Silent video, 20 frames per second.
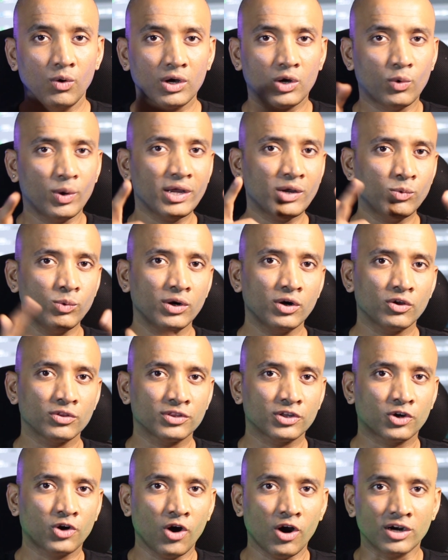a quick word on
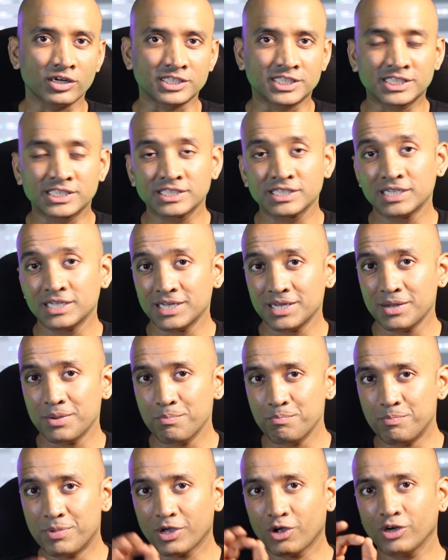the chords.
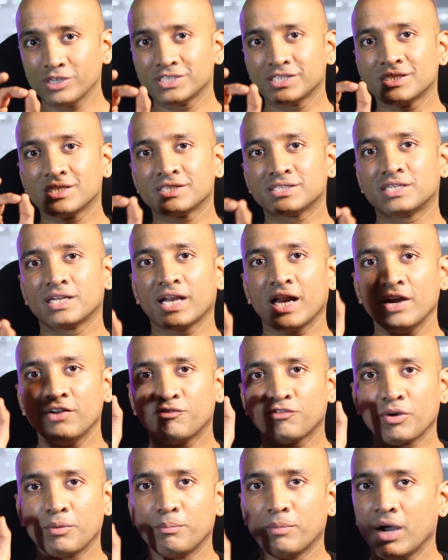Because it is derived
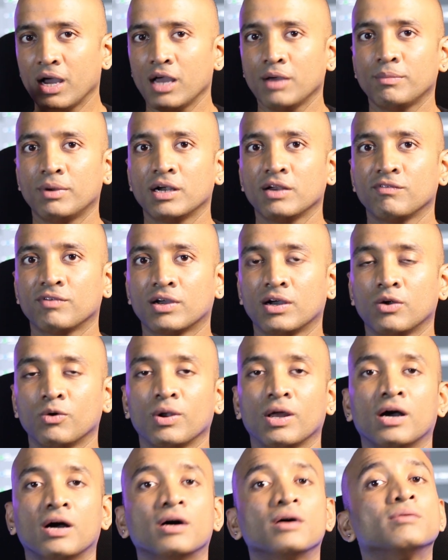from
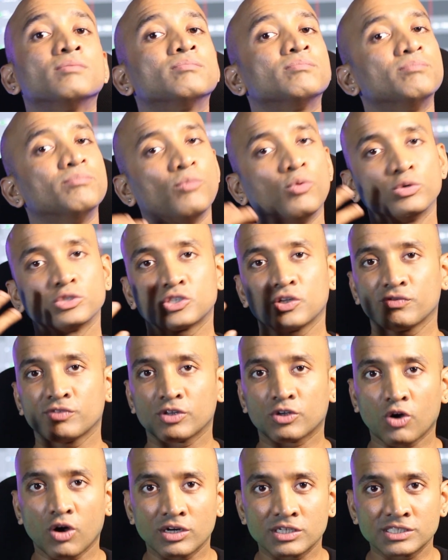mayamalavagowla, most of
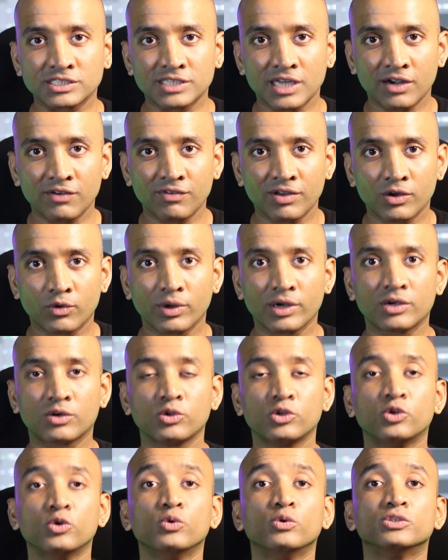the chords that we are going
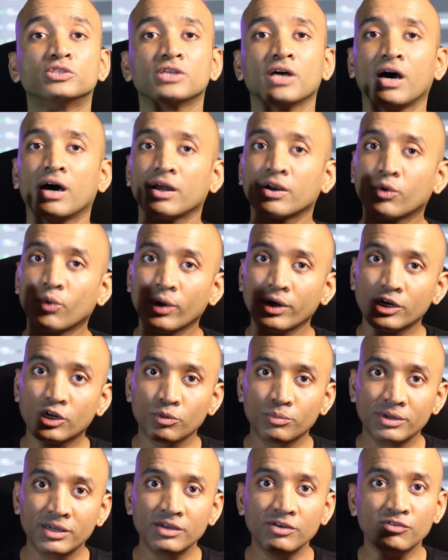to use are going to
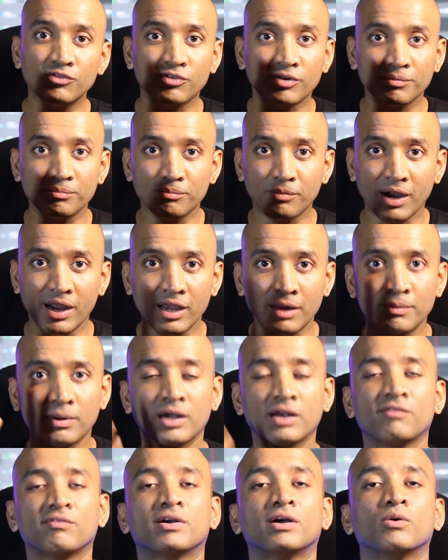be from
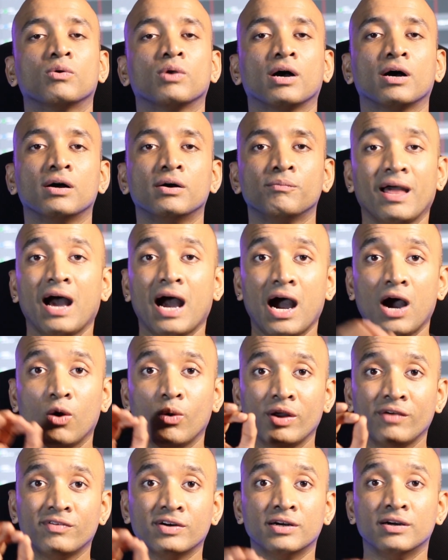mayamalavagowla.
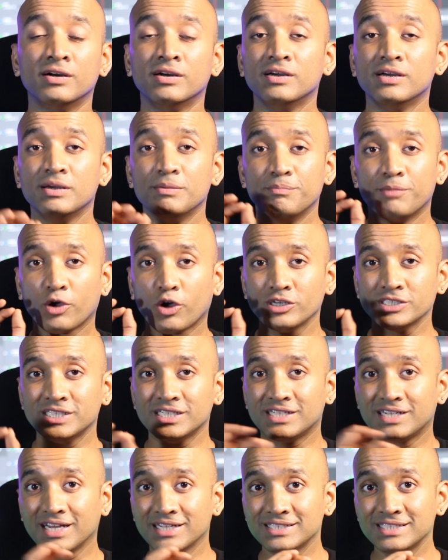However, because
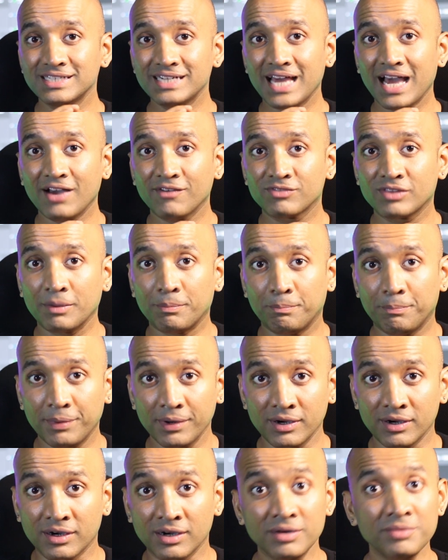it doesn't have the
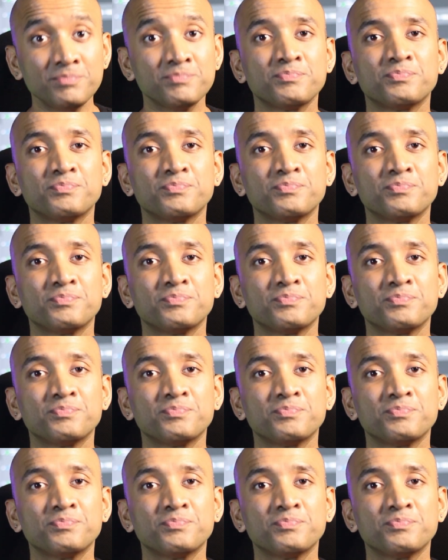pa,